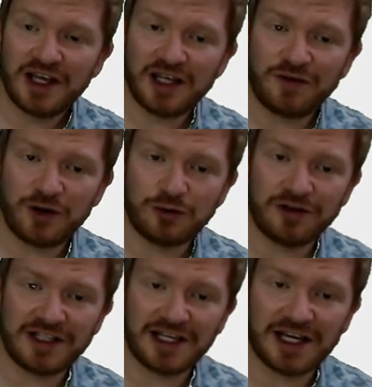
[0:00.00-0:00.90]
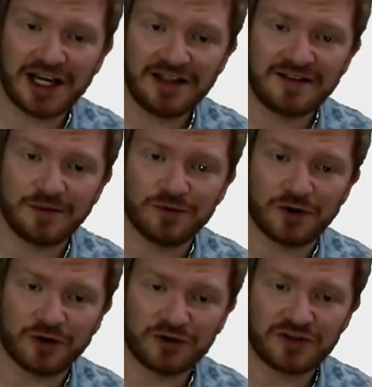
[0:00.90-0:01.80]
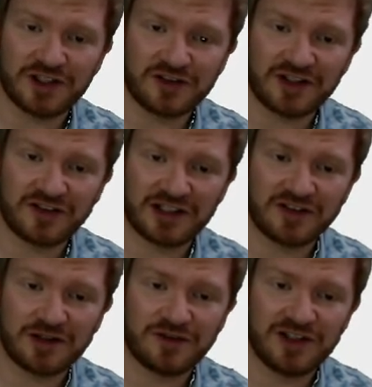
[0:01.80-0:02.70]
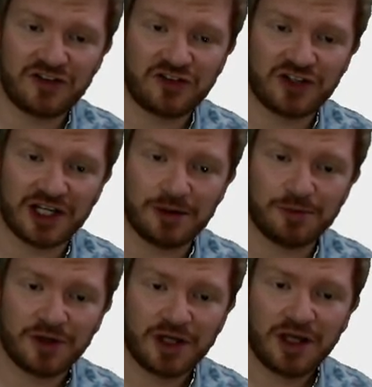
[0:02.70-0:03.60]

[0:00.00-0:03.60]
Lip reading: If I already had some velocity, so let's say instead of this shape,